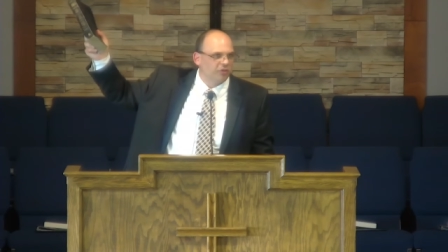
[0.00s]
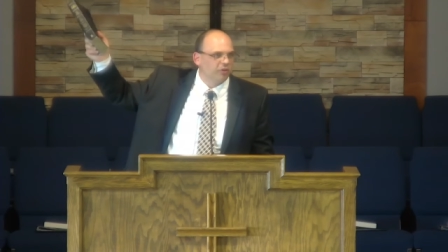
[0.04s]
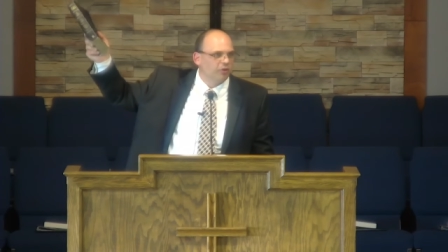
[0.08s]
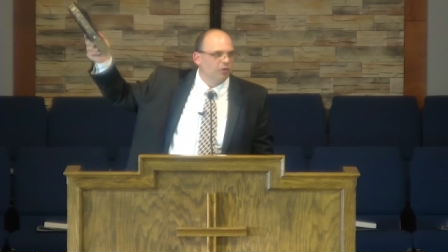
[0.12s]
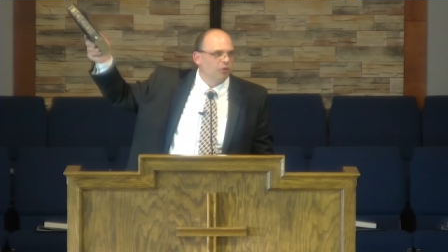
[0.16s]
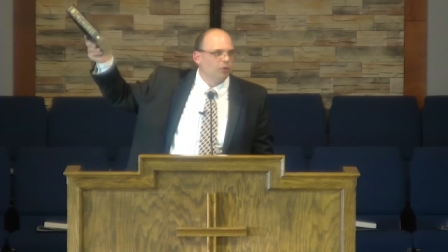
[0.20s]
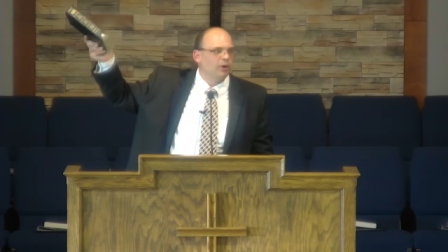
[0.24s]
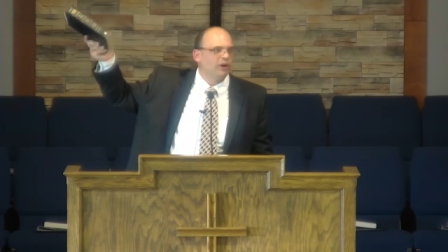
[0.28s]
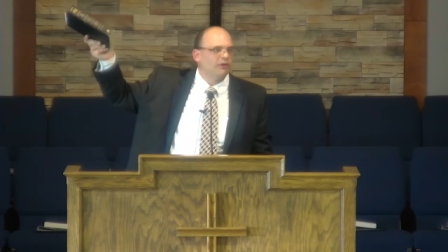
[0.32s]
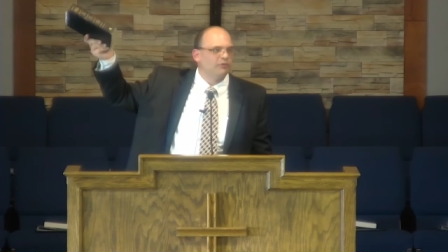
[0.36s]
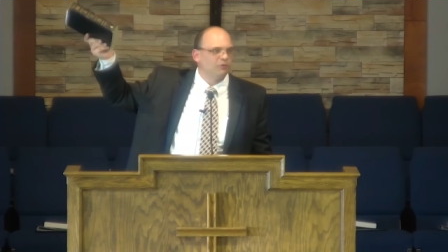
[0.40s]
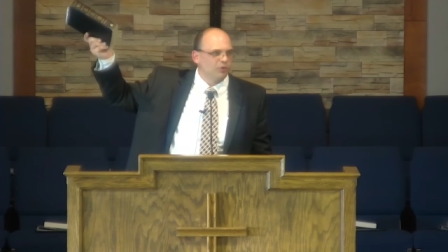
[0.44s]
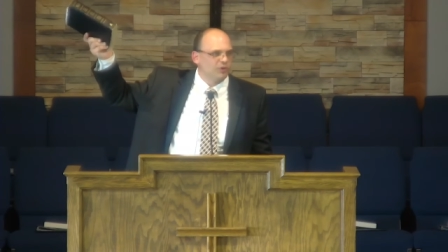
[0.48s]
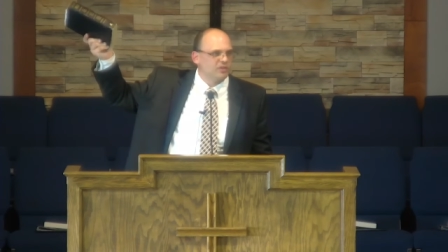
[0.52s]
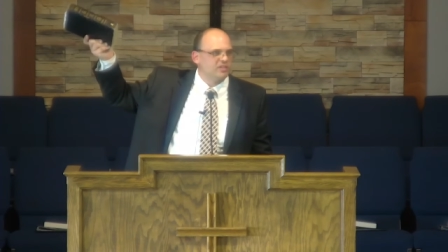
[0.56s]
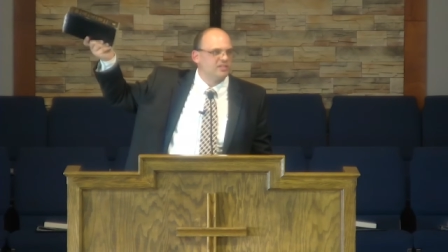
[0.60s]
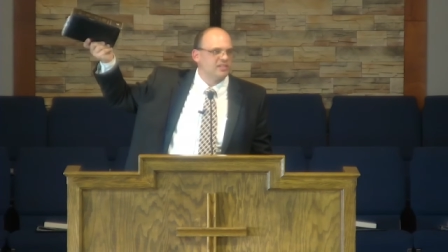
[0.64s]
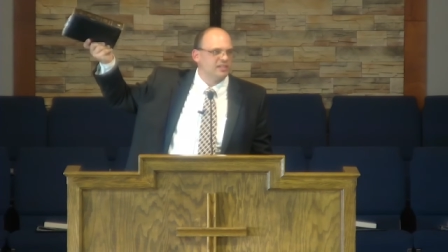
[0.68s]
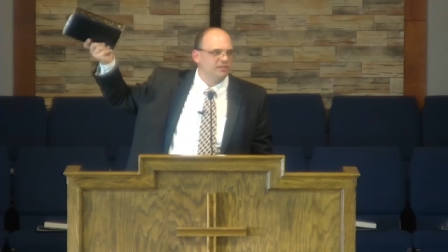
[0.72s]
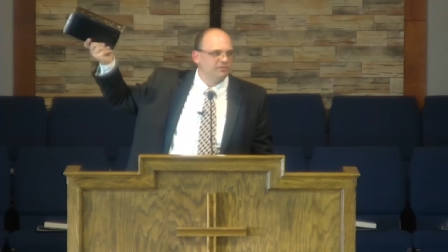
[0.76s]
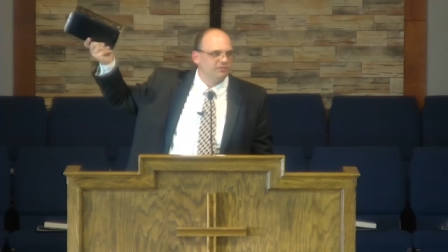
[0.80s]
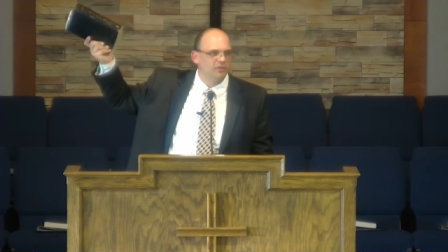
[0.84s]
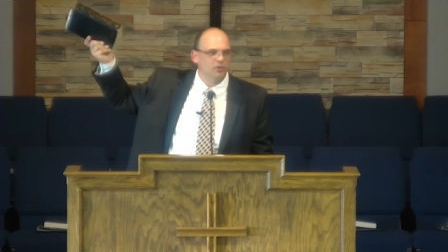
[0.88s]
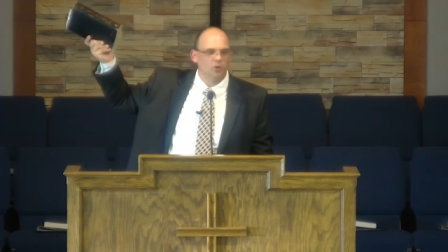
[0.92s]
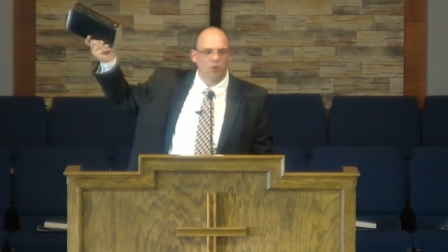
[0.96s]
who have
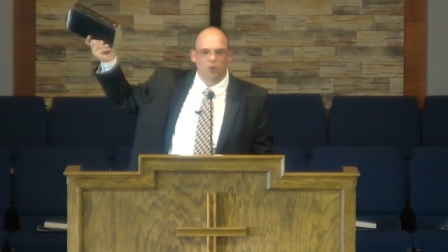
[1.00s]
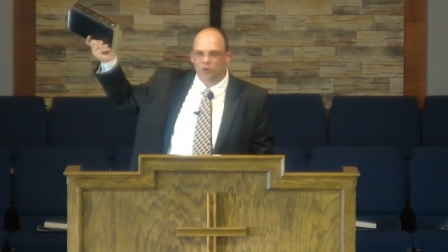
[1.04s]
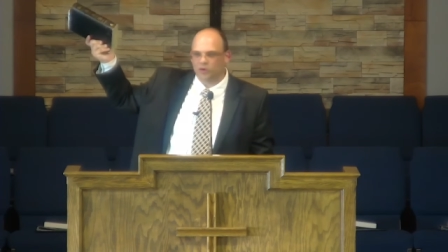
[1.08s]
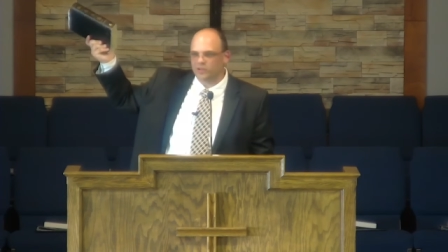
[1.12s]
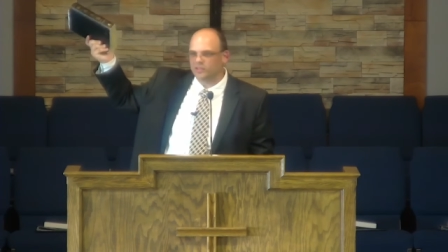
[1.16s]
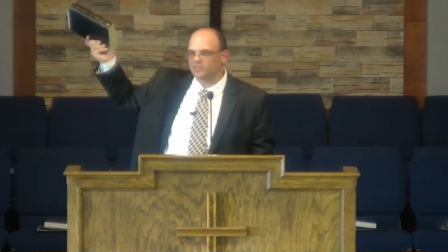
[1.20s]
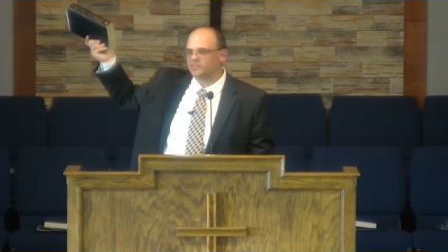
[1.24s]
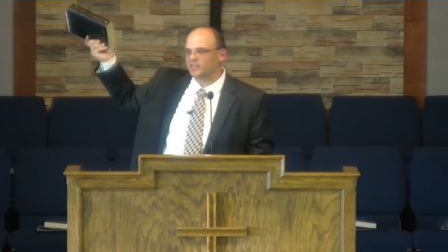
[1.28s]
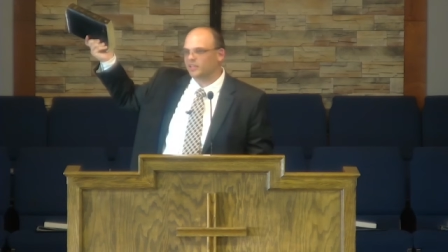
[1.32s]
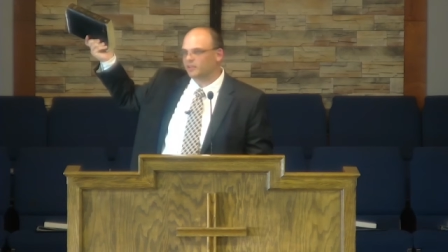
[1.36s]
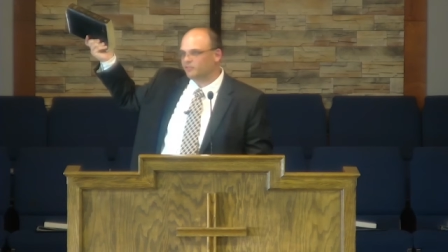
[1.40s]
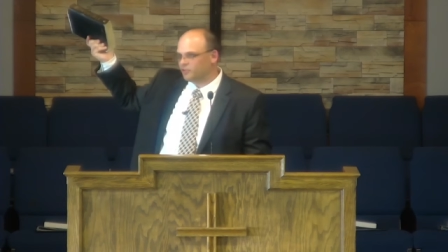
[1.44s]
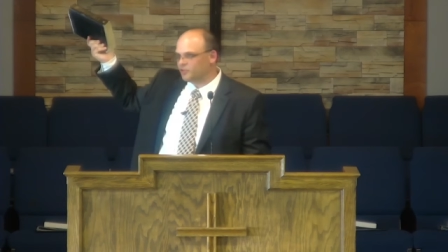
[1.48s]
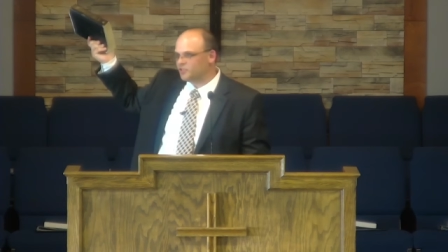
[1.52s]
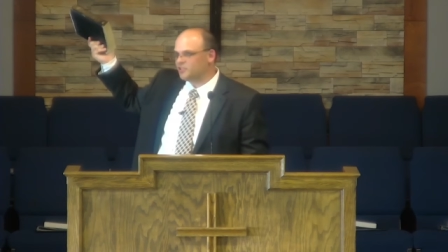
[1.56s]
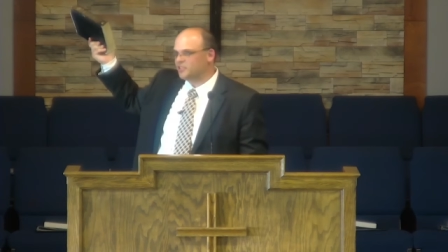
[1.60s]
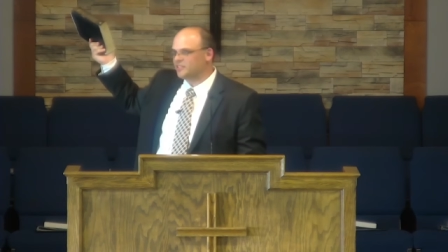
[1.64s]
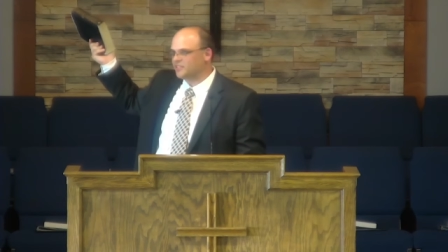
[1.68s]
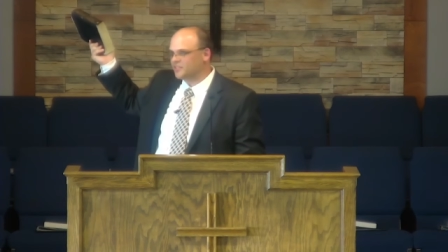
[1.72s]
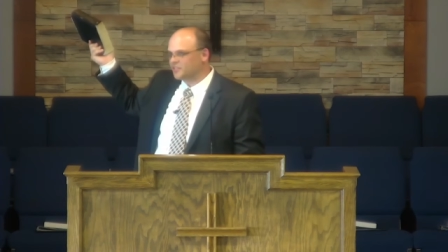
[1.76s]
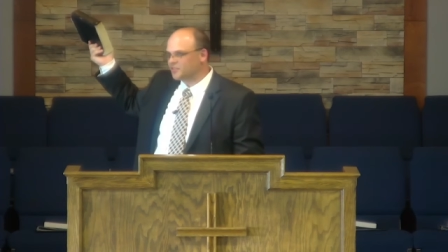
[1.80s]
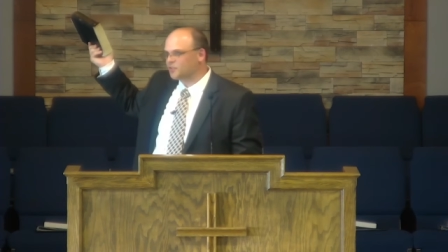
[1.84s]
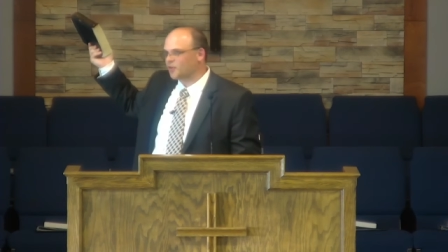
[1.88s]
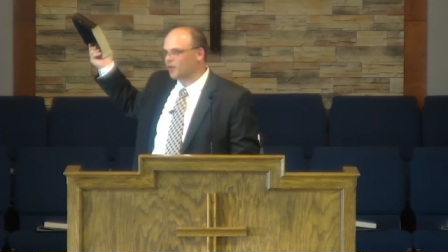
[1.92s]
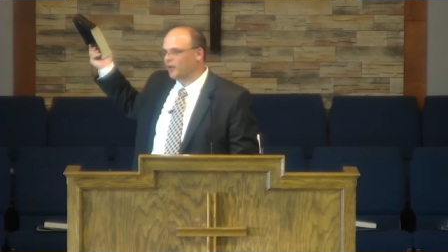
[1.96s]
received the Lord and Savior
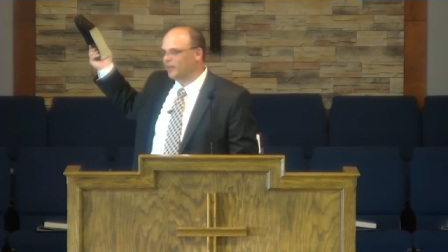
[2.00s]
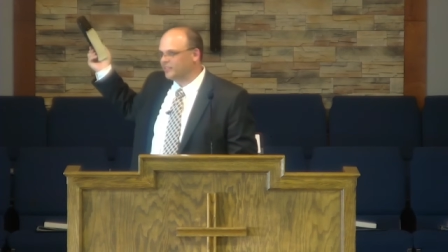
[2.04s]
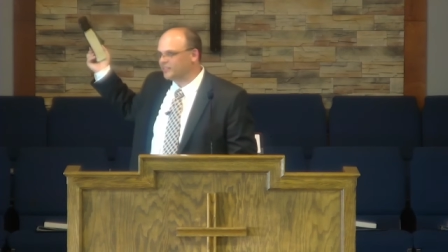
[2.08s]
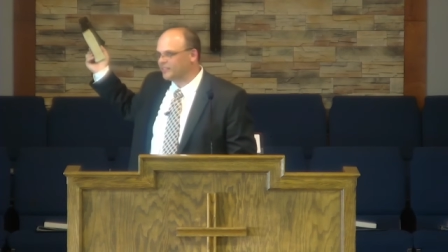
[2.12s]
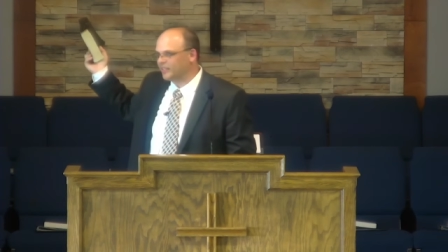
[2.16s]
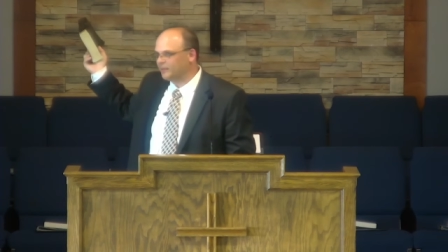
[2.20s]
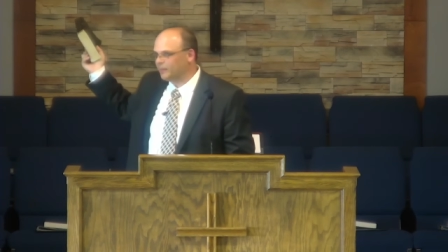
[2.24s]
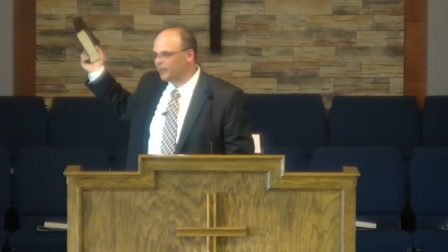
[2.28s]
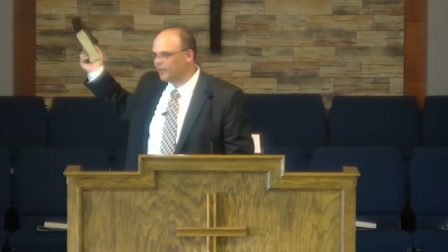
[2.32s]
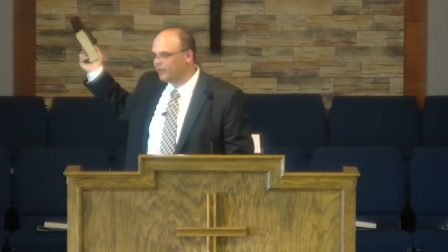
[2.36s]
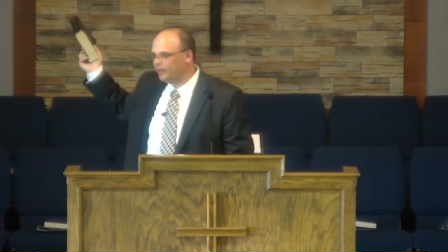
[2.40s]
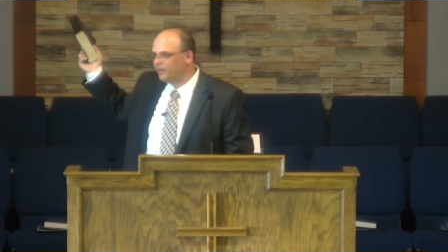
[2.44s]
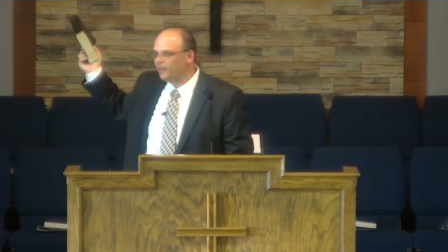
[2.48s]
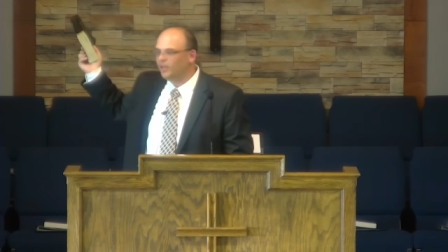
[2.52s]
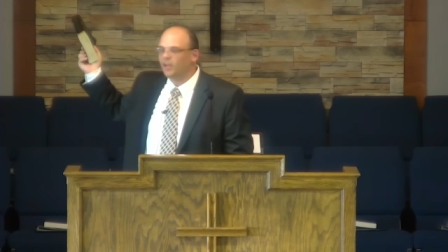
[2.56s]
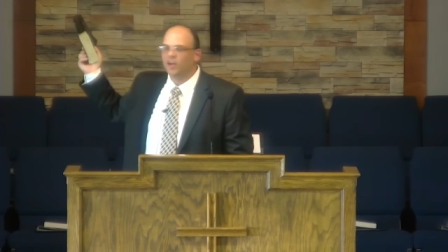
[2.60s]
Jesus Christ. Amen.